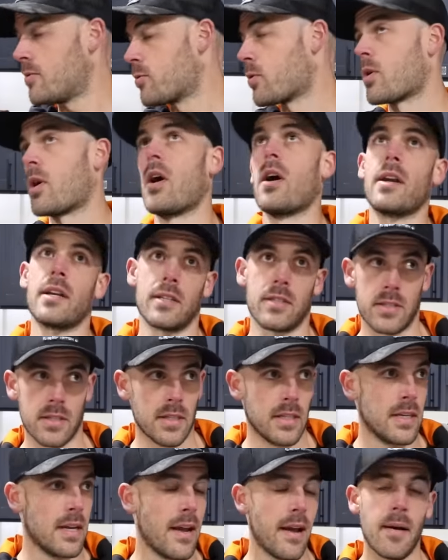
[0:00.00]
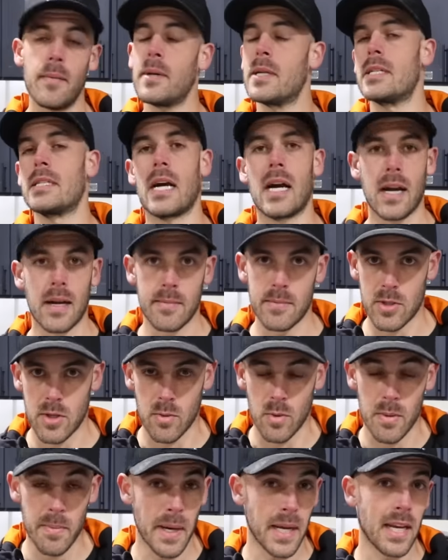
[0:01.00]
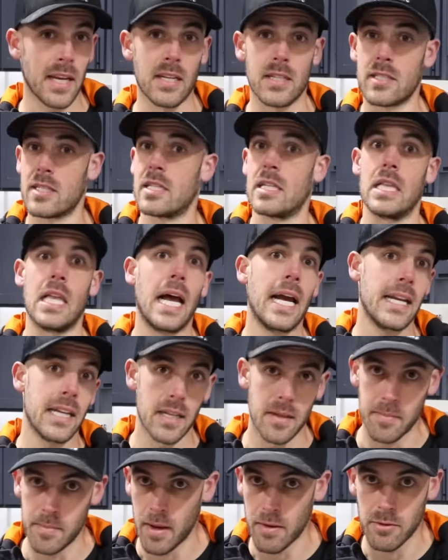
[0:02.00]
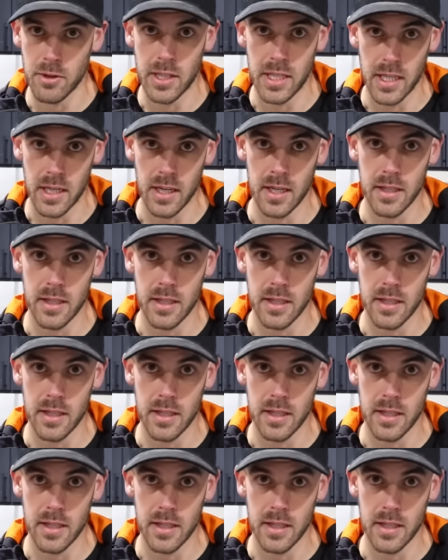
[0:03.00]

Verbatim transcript: if we're honest, how many times are we making sliding beveling